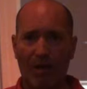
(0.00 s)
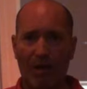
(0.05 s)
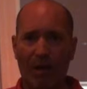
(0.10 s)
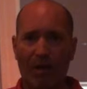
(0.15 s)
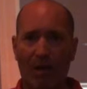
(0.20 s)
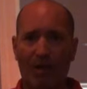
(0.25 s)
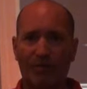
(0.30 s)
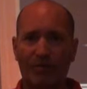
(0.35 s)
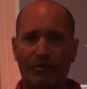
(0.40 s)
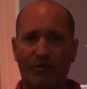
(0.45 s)

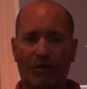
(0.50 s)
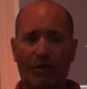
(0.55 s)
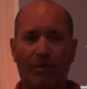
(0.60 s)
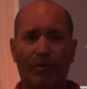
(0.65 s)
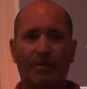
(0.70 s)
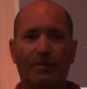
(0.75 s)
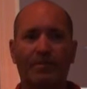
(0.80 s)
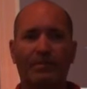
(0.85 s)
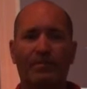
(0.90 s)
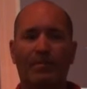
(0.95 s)

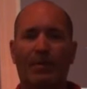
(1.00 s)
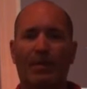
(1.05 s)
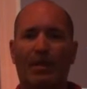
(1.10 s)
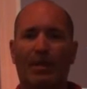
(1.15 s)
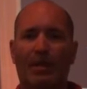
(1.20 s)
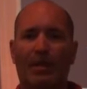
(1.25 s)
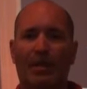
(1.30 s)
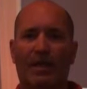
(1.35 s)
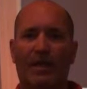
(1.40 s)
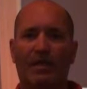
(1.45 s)
Also,
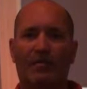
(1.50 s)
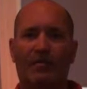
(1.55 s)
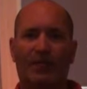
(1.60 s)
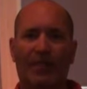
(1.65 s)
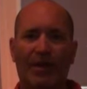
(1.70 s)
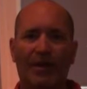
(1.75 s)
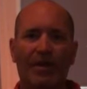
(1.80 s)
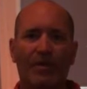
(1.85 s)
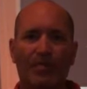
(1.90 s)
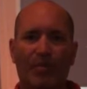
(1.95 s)
it's
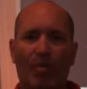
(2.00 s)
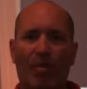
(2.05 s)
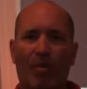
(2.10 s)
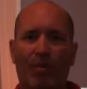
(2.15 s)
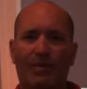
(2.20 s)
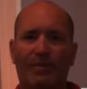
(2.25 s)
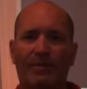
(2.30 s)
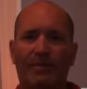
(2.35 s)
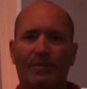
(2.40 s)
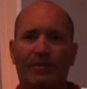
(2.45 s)
very
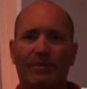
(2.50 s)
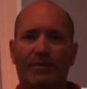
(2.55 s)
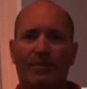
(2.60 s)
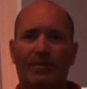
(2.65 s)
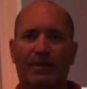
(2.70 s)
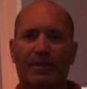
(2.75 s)
important